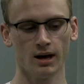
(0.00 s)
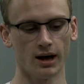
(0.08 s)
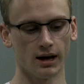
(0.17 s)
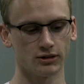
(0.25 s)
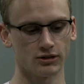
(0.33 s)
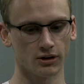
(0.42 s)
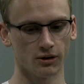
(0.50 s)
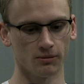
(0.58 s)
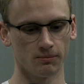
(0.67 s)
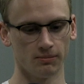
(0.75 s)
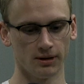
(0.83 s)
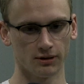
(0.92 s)
And so
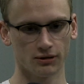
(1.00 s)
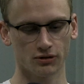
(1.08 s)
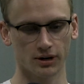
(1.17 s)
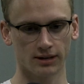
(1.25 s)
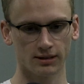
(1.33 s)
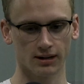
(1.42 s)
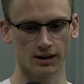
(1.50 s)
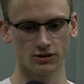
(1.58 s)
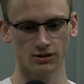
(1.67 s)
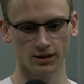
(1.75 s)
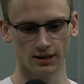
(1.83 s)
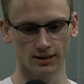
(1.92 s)
trying to
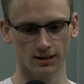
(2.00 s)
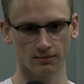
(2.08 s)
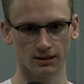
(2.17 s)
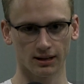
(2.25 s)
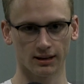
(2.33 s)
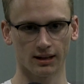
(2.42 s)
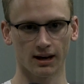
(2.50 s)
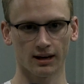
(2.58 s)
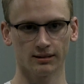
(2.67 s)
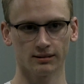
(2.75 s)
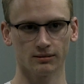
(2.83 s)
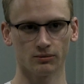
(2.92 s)
legislate something like that